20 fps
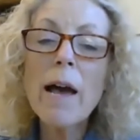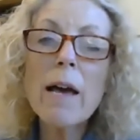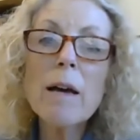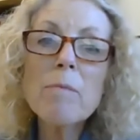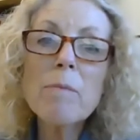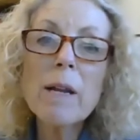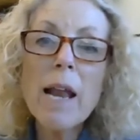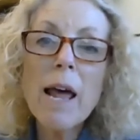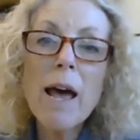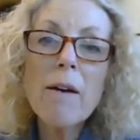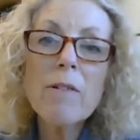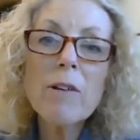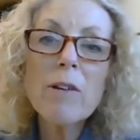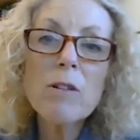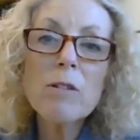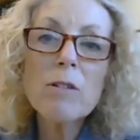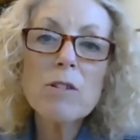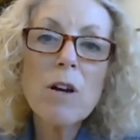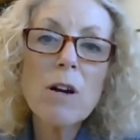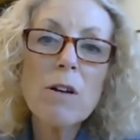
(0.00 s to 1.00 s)
had been having
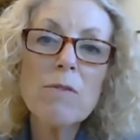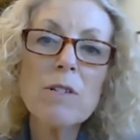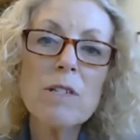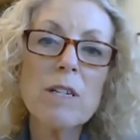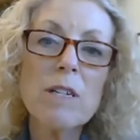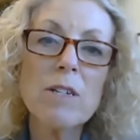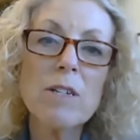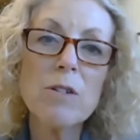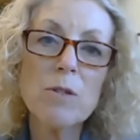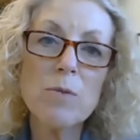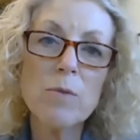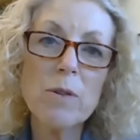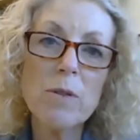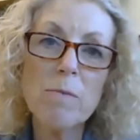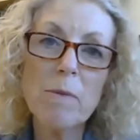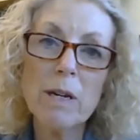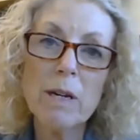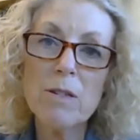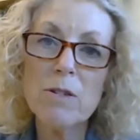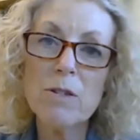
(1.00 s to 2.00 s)
those conversations with
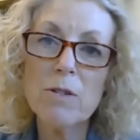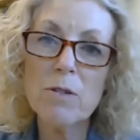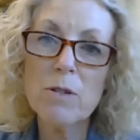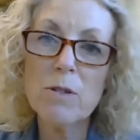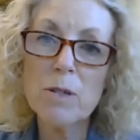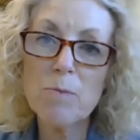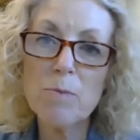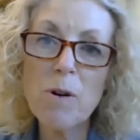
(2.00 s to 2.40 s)
my students